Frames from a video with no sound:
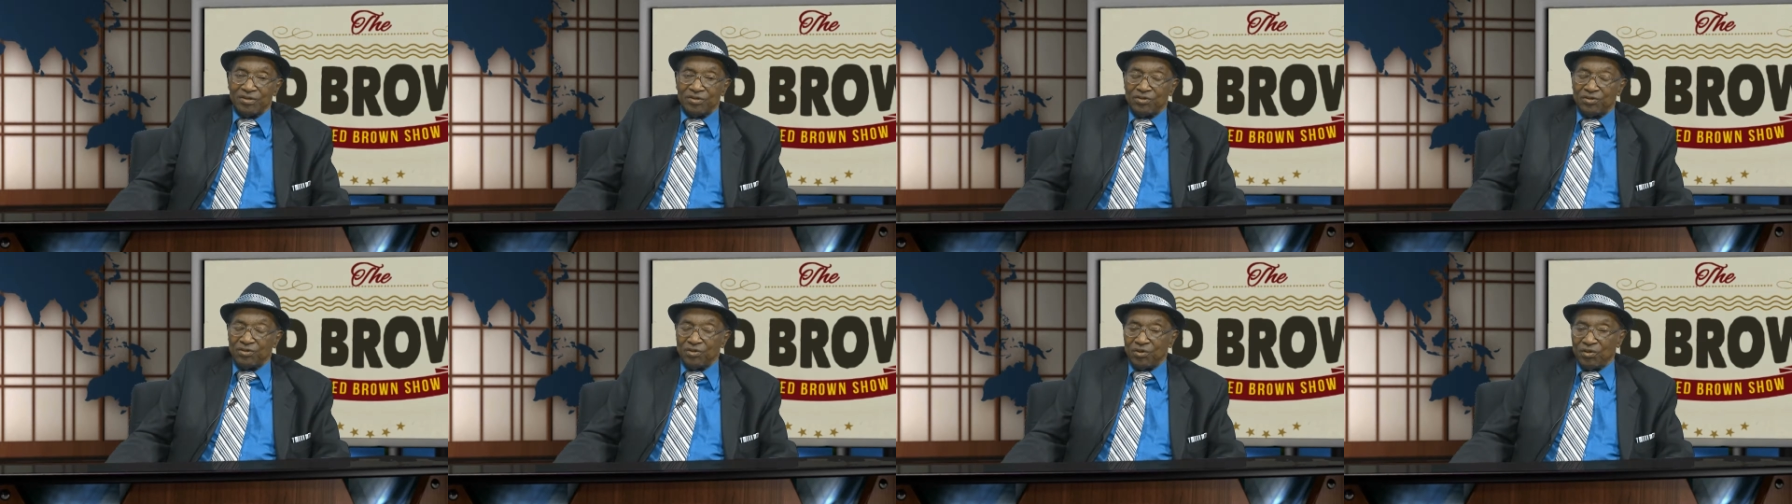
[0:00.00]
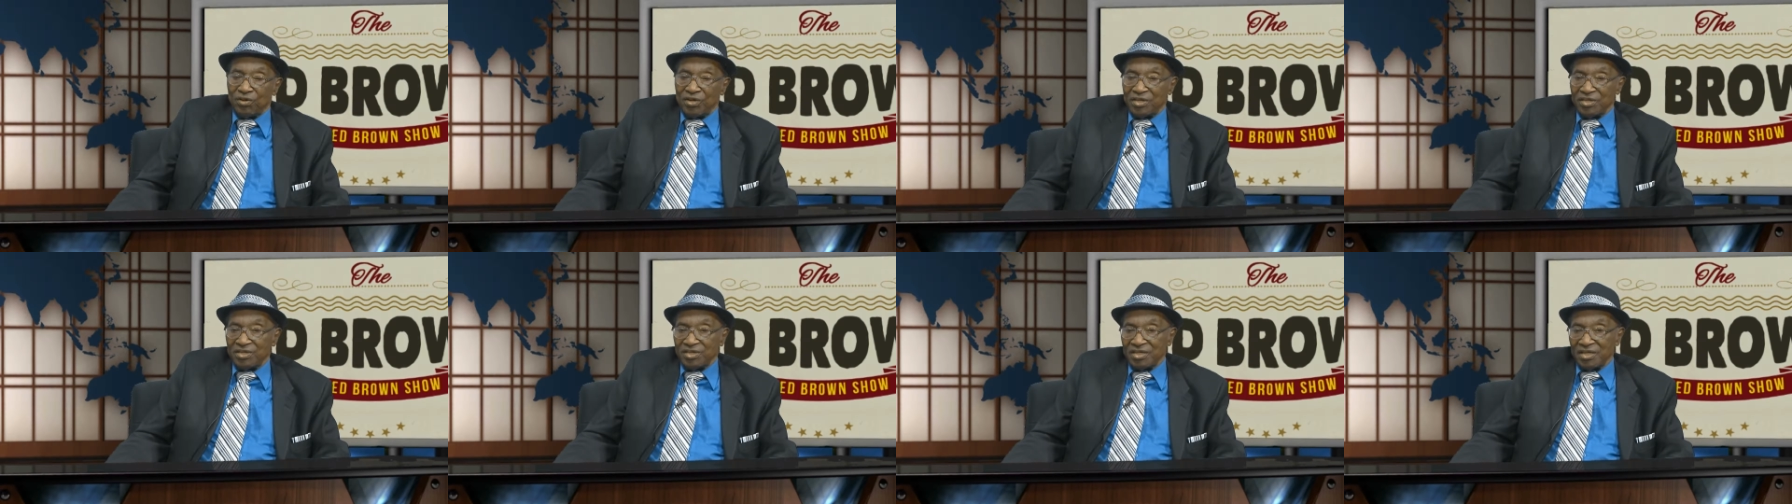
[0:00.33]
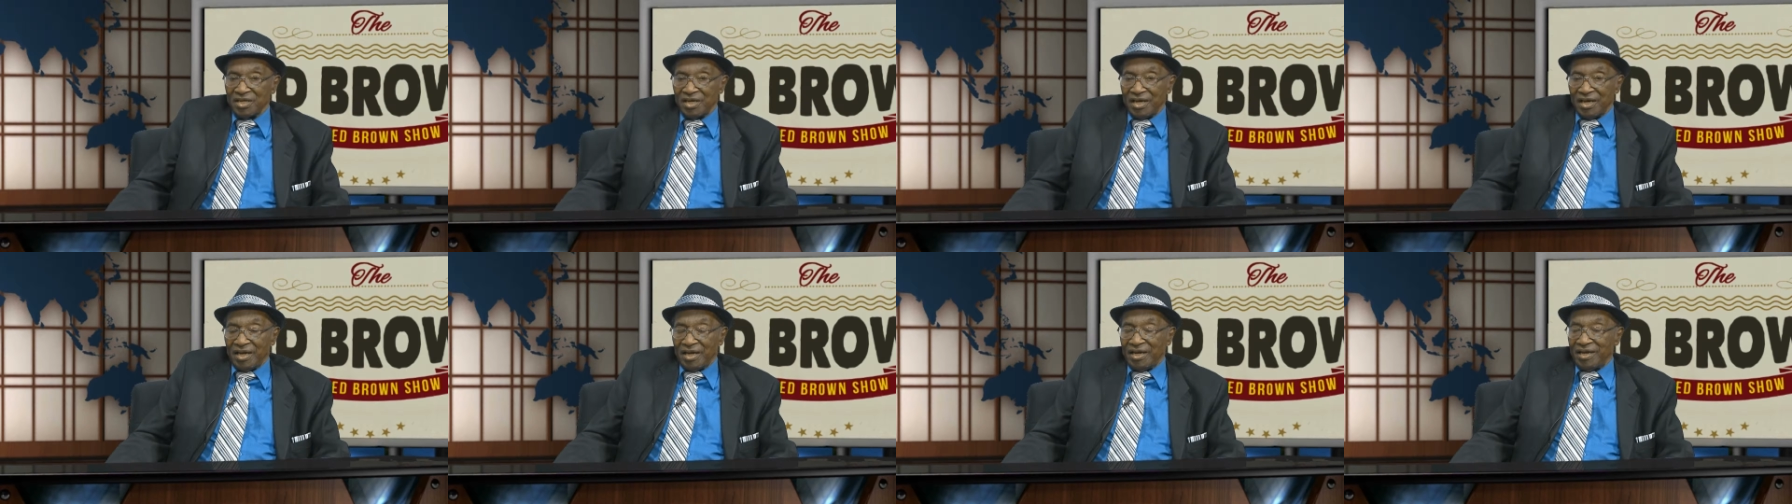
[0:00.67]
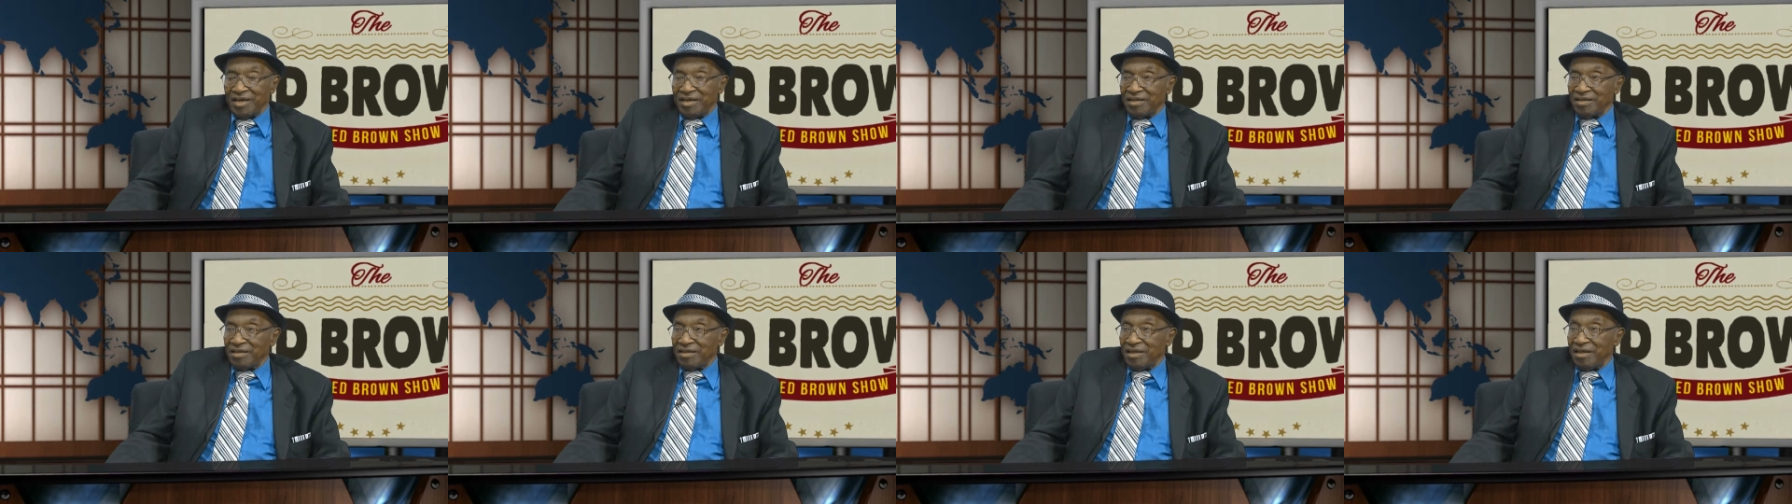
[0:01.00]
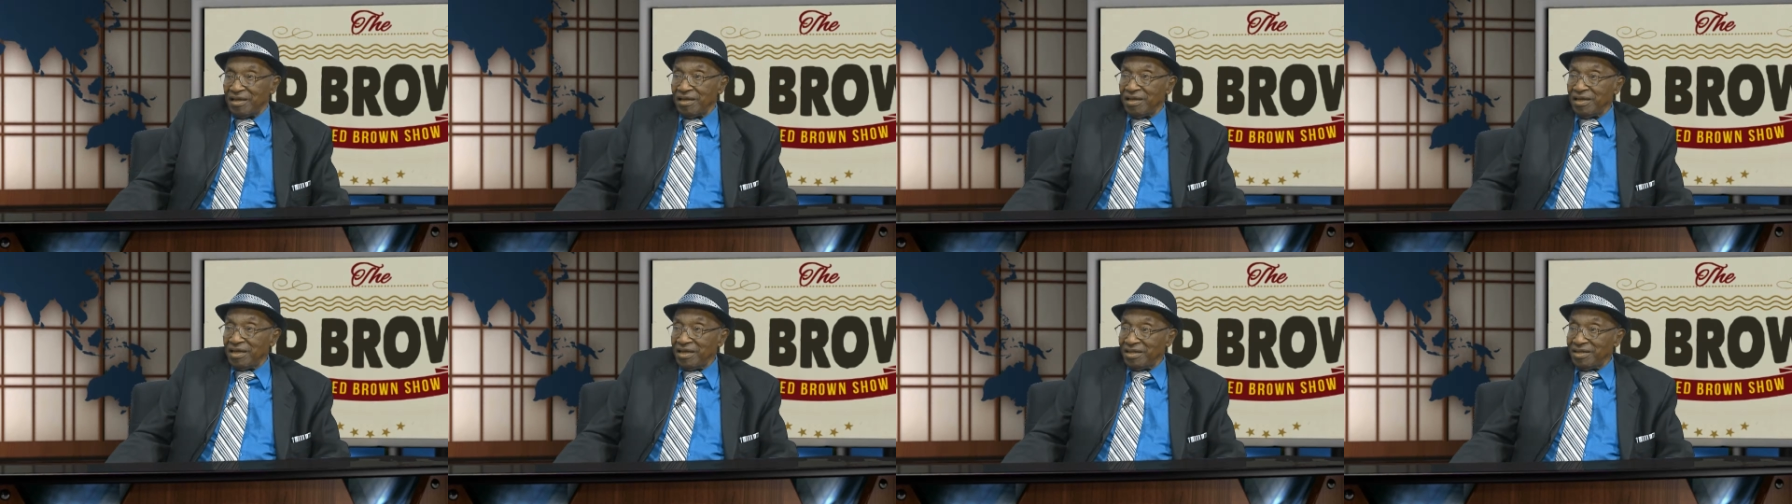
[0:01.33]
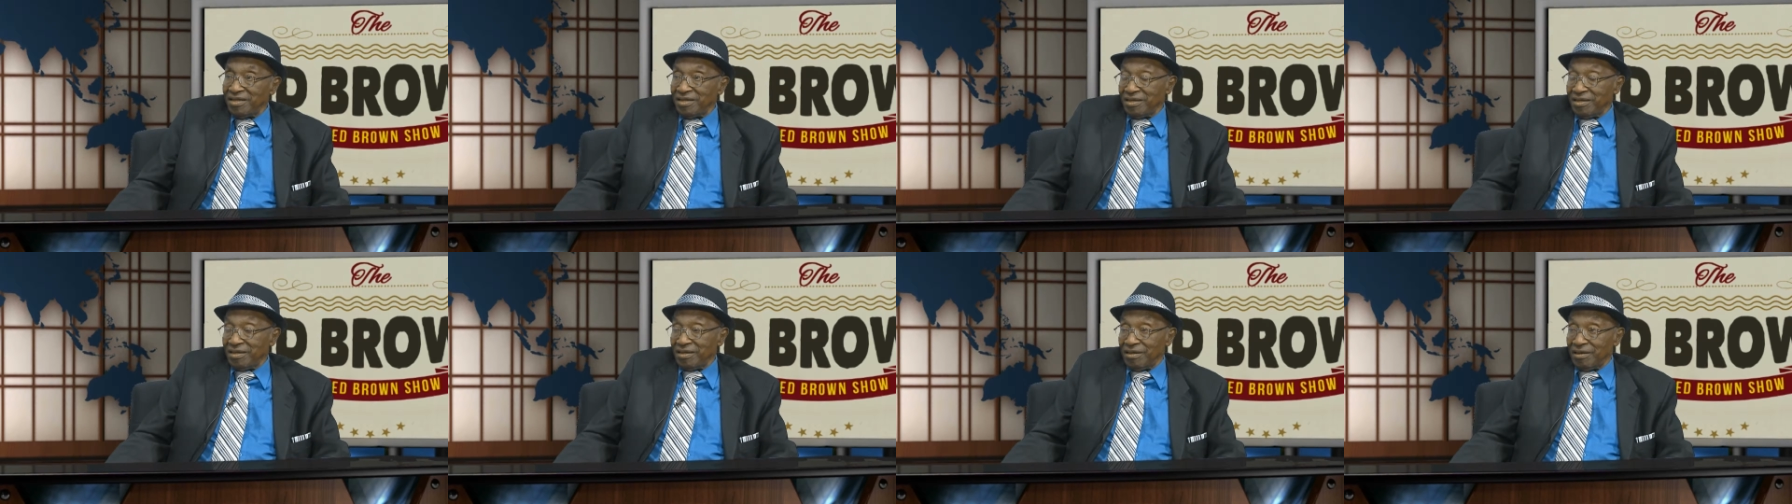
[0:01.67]
choice, and they
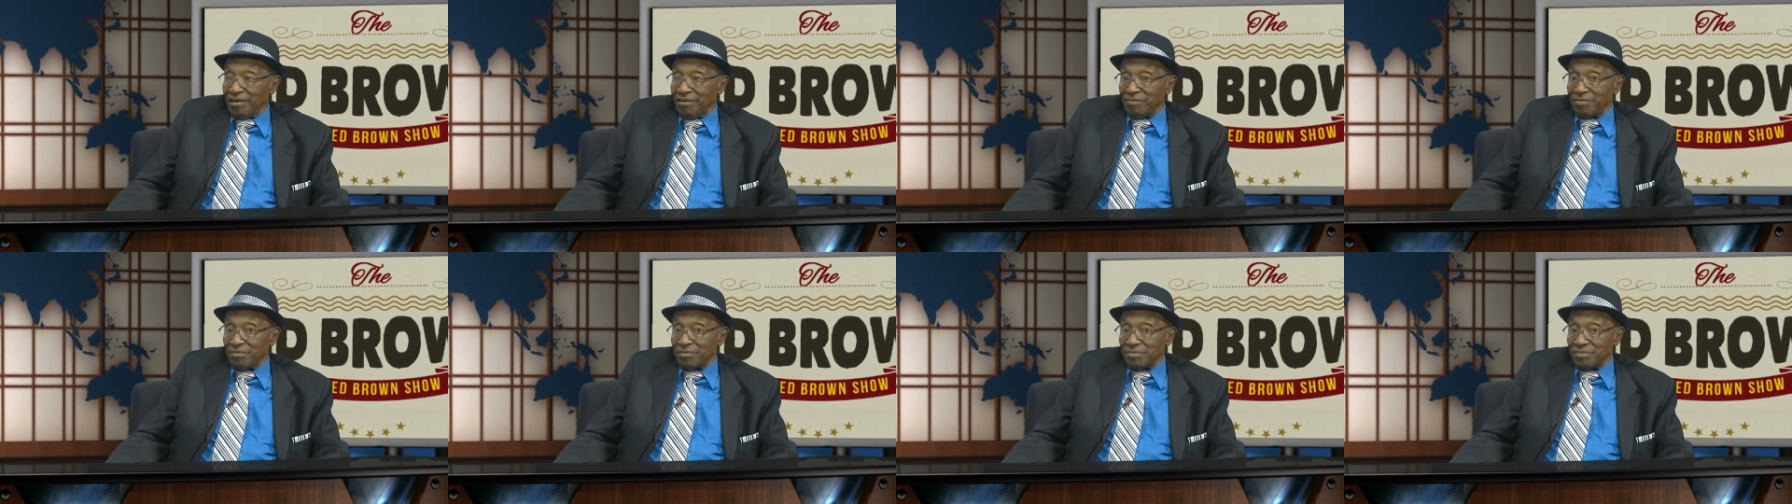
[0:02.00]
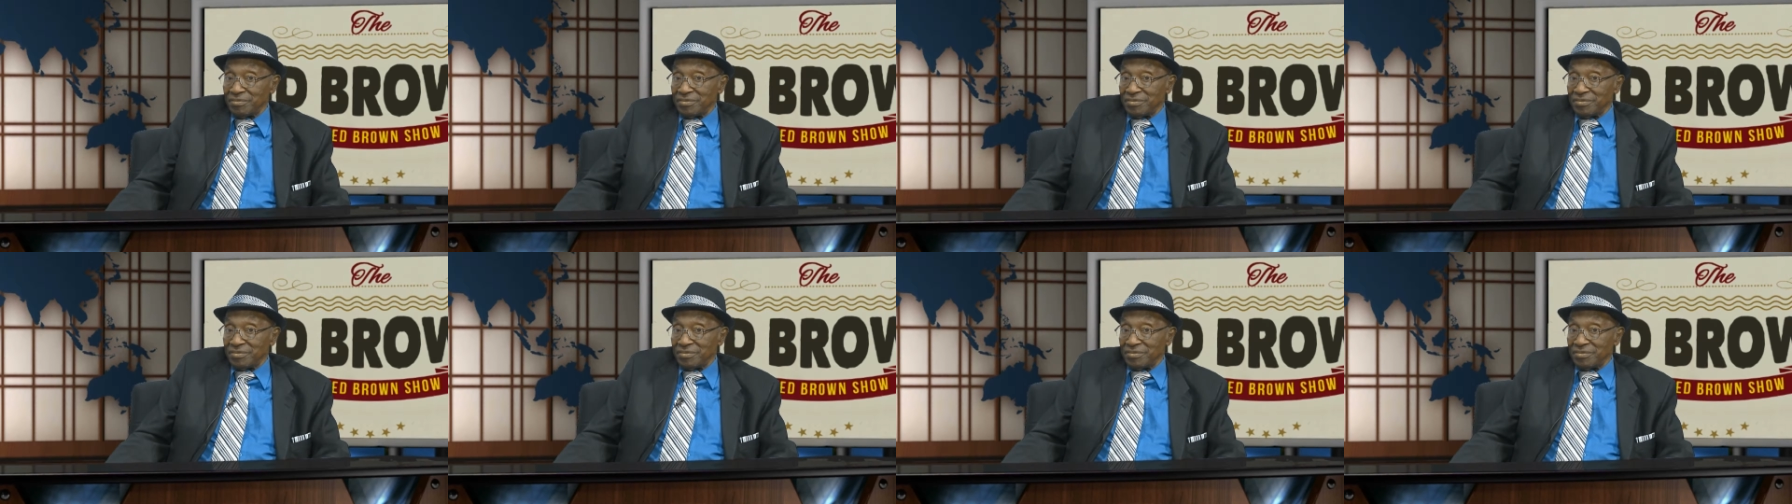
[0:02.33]
ended up,